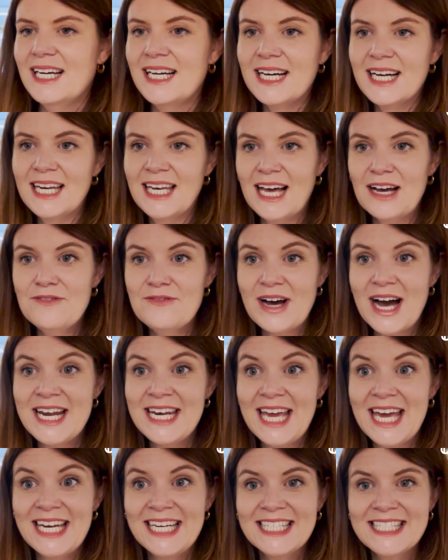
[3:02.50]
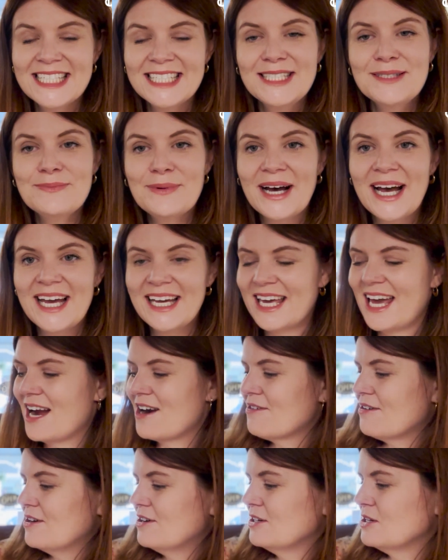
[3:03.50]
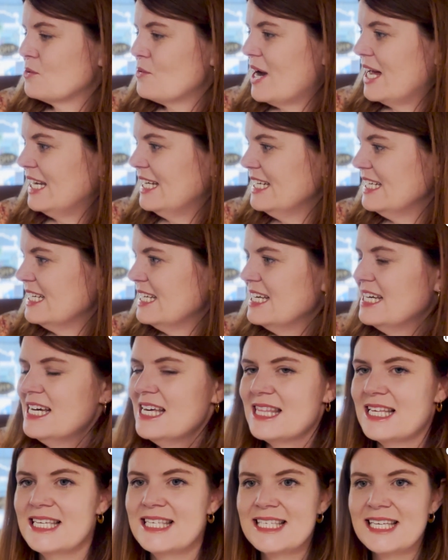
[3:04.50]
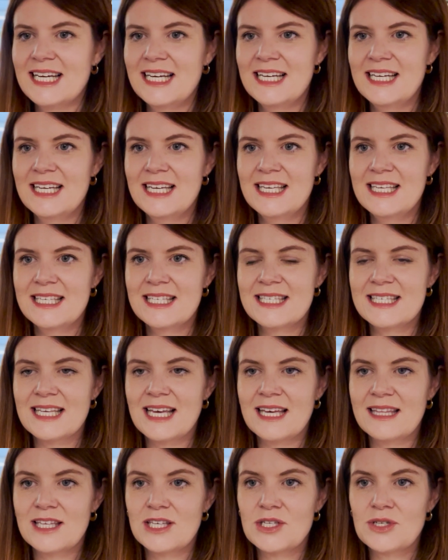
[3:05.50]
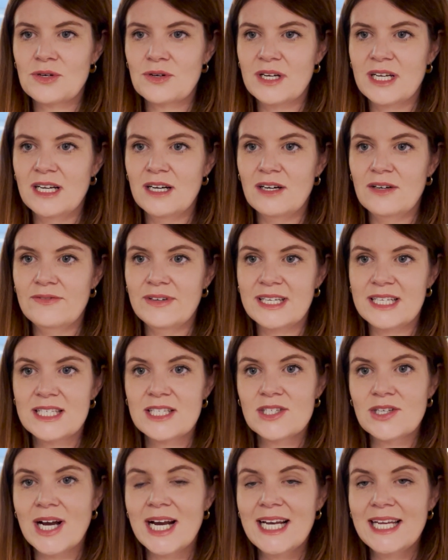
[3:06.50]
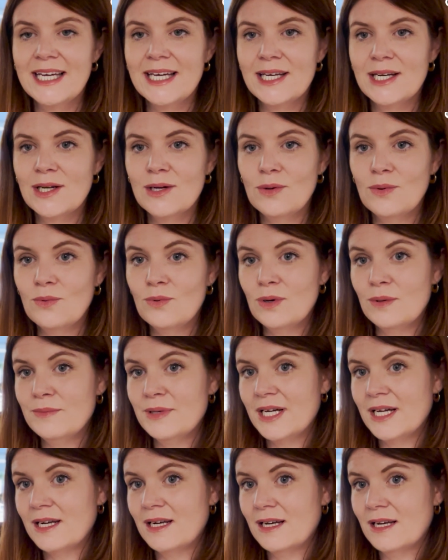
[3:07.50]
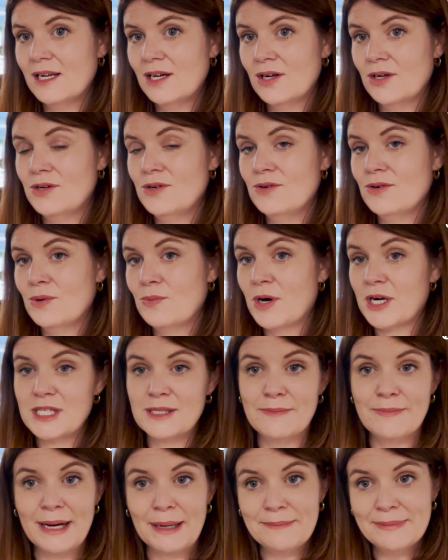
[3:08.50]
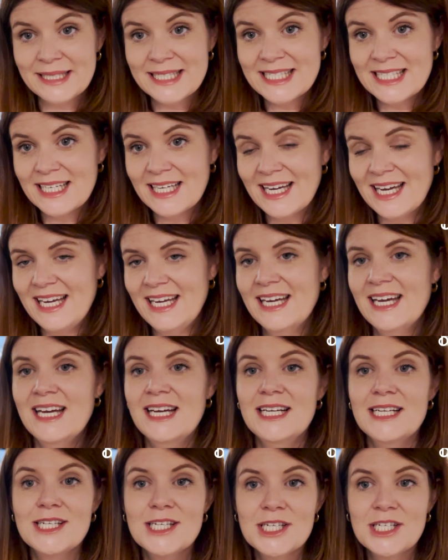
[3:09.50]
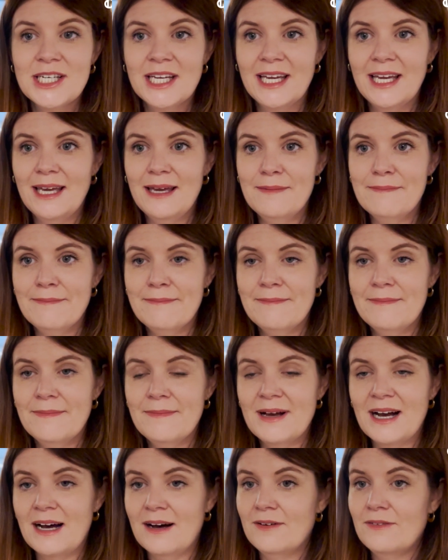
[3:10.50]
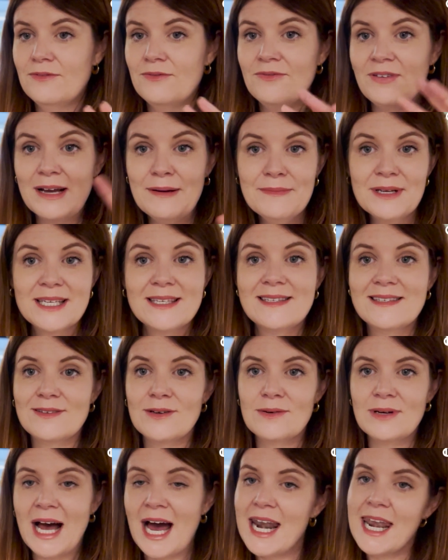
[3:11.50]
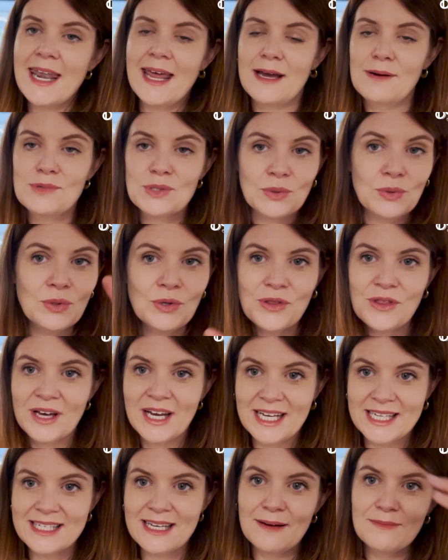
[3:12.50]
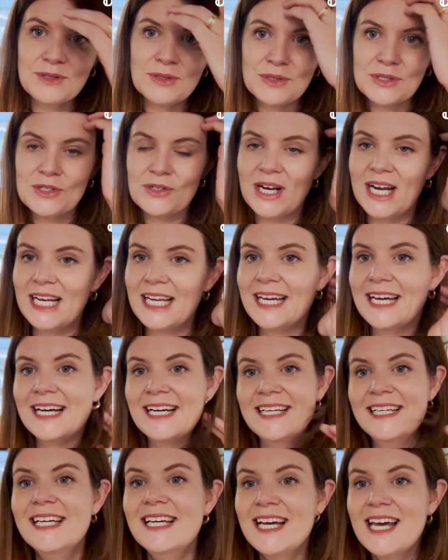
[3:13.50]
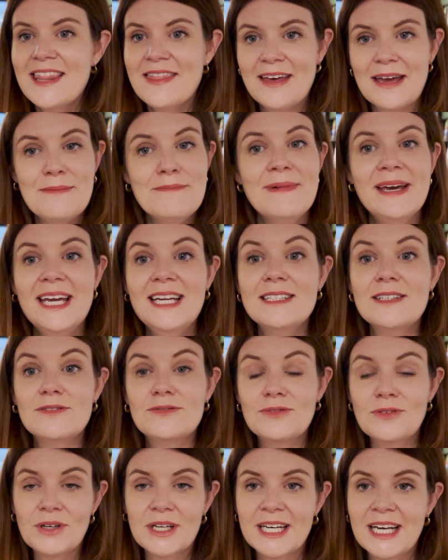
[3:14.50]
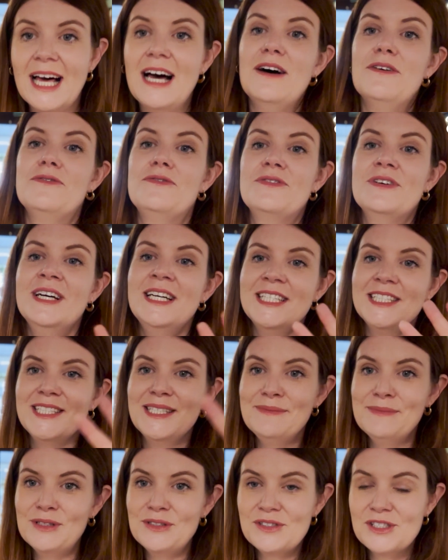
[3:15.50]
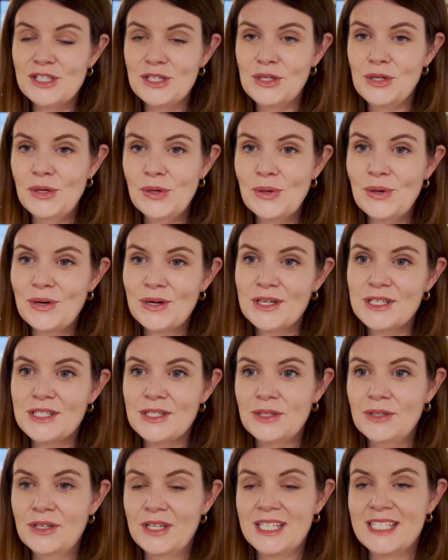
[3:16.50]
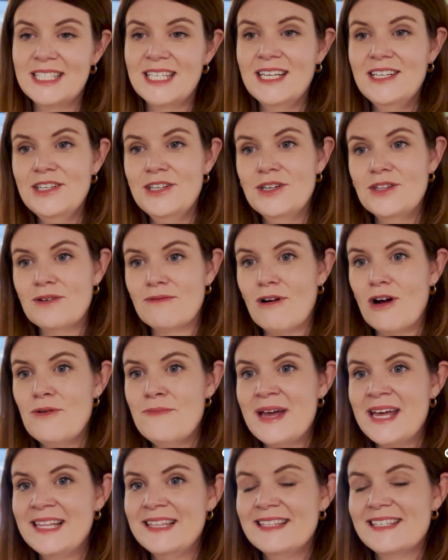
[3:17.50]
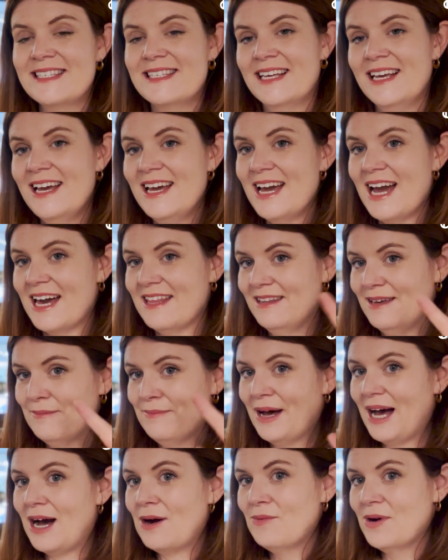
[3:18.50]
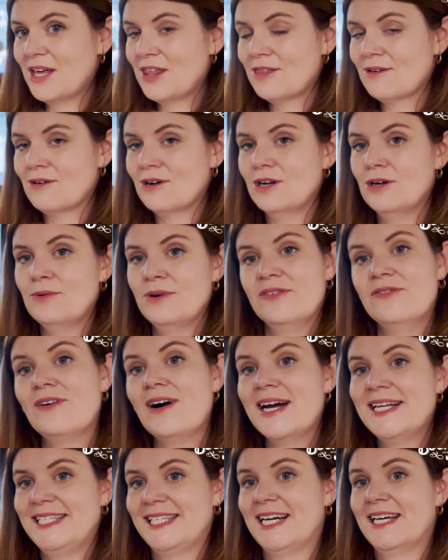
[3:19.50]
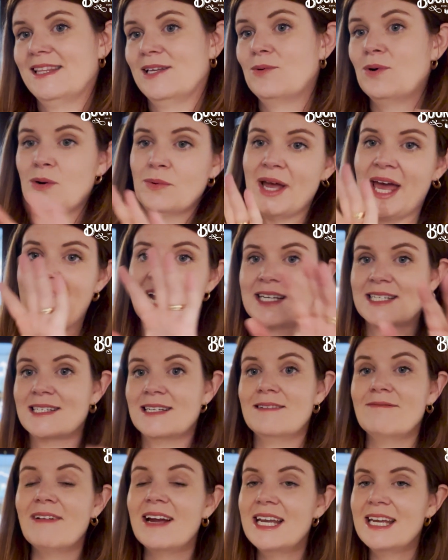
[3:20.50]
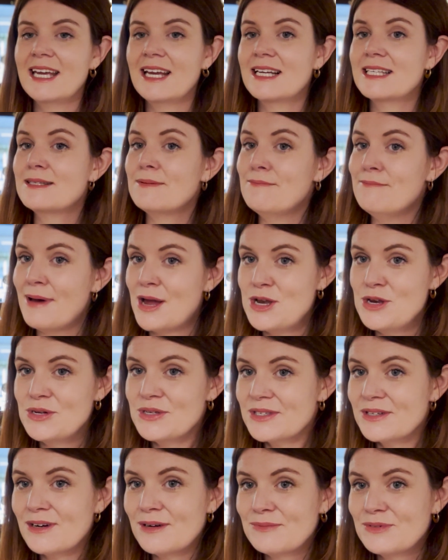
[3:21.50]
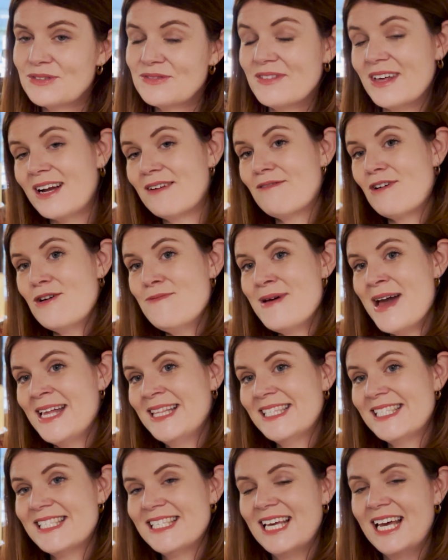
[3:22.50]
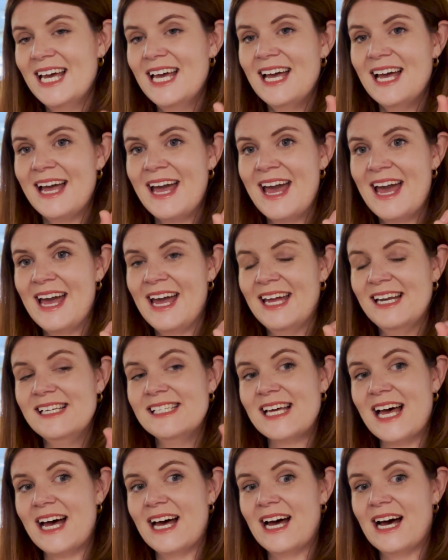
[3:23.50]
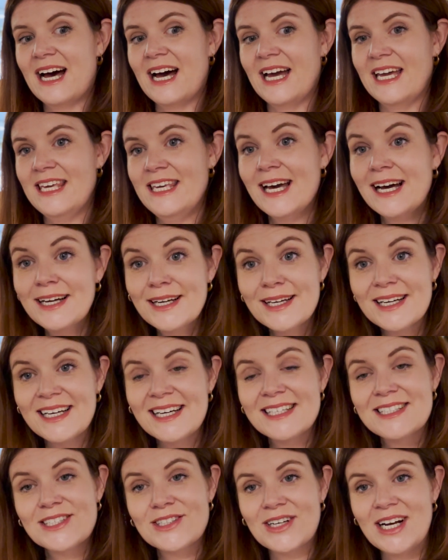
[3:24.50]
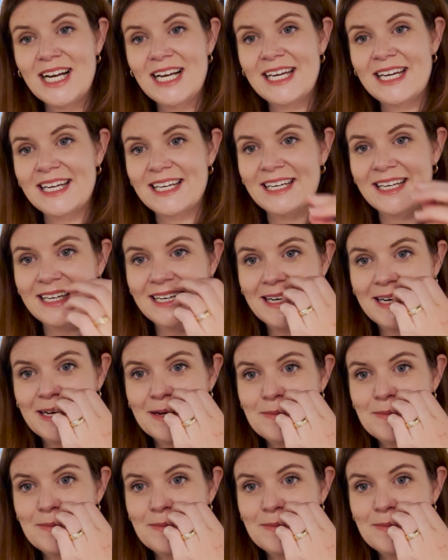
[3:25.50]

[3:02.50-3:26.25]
Love Unedited by Caro Lewellyn. This is the story of an Australian woman who works in publicity. A famous unnamed author has come to Australia, they meet and fall in love. She moves to New York to continue the romance, and then partway through we find out that what we're actually reading is a manuscript of that romance, and a younger Australian